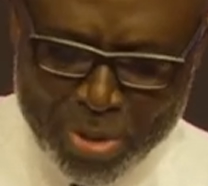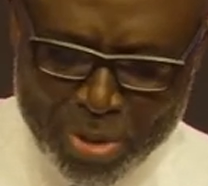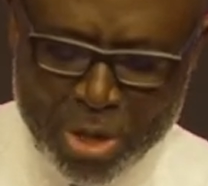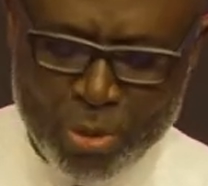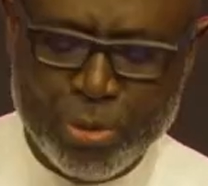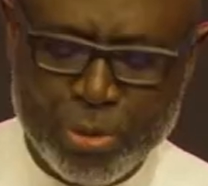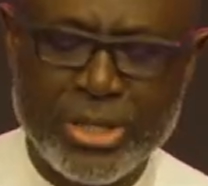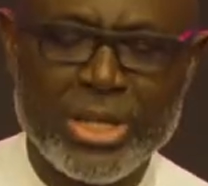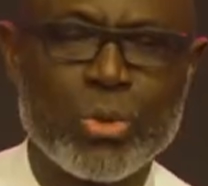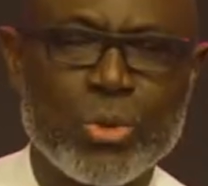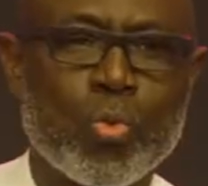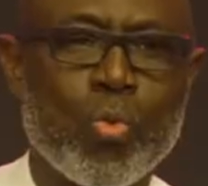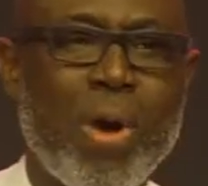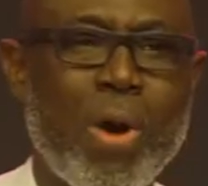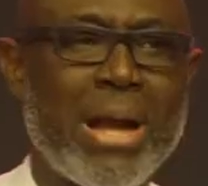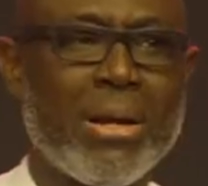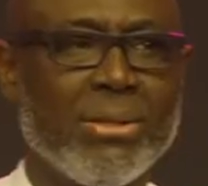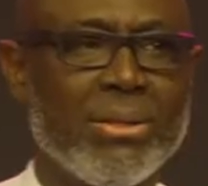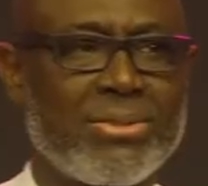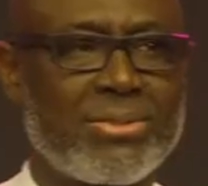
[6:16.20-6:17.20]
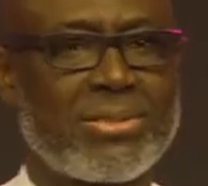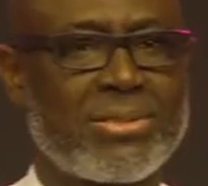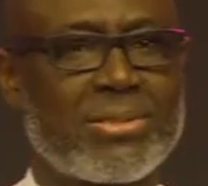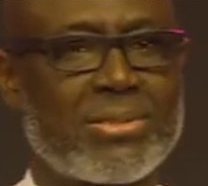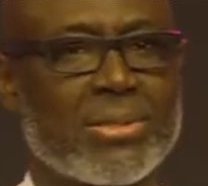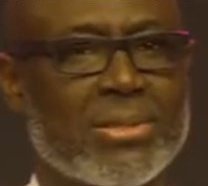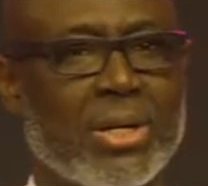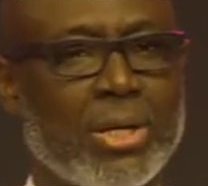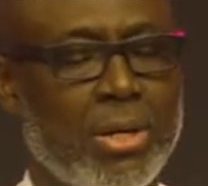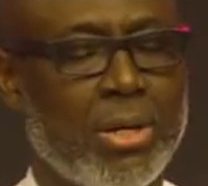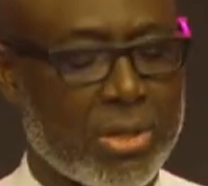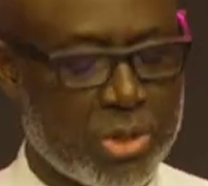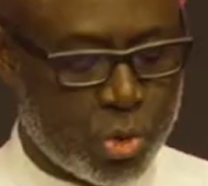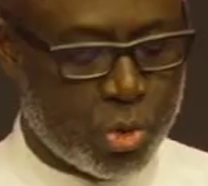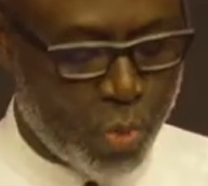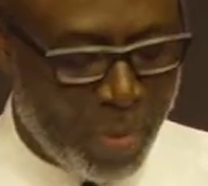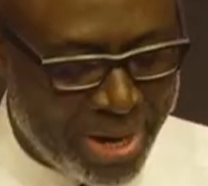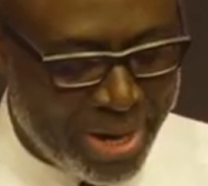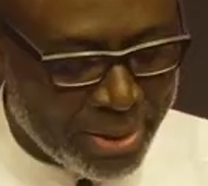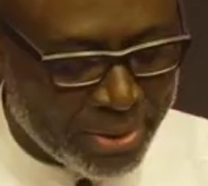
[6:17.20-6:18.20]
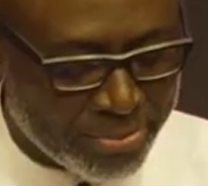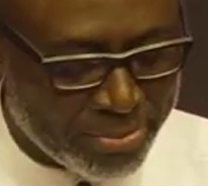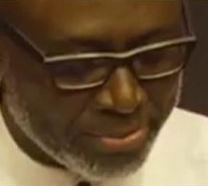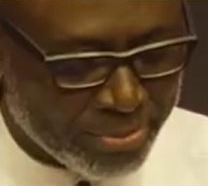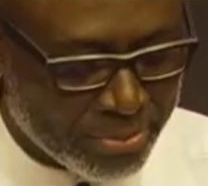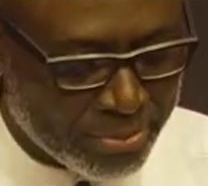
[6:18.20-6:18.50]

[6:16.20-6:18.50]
Building wealth God's way.